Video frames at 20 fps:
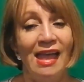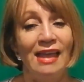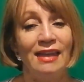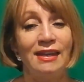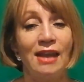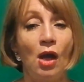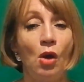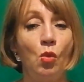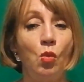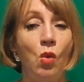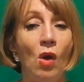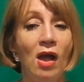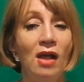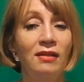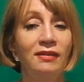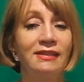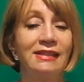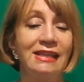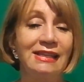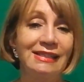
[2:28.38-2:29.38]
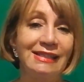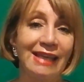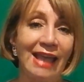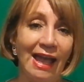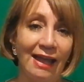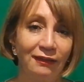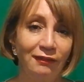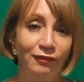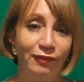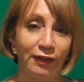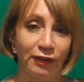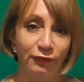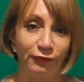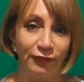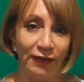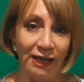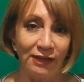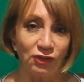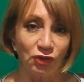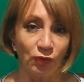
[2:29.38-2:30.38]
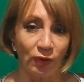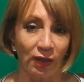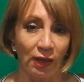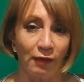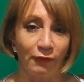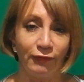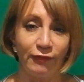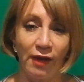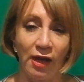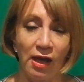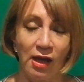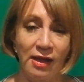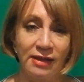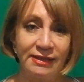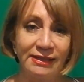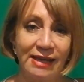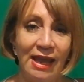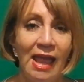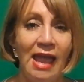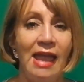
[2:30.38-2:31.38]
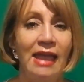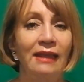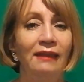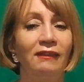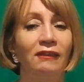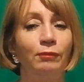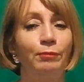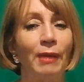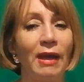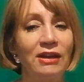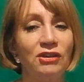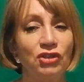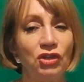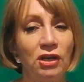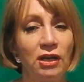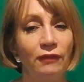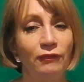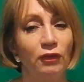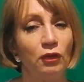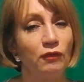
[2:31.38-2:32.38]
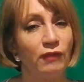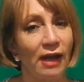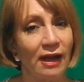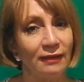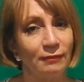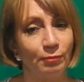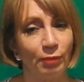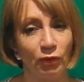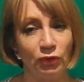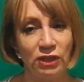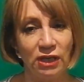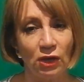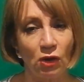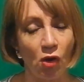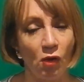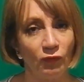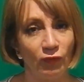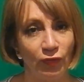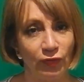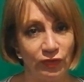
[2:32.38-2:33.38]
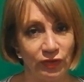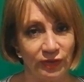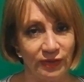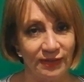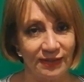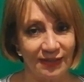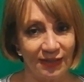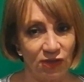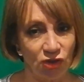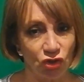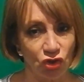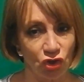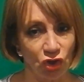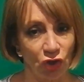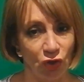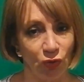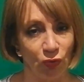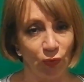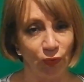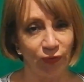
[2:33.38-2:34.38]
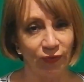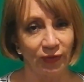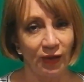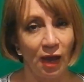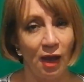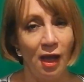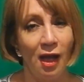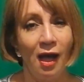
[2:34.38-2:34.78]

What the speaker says: Now, whilst this can feel flattering at first, especially if you've had body confidence issues,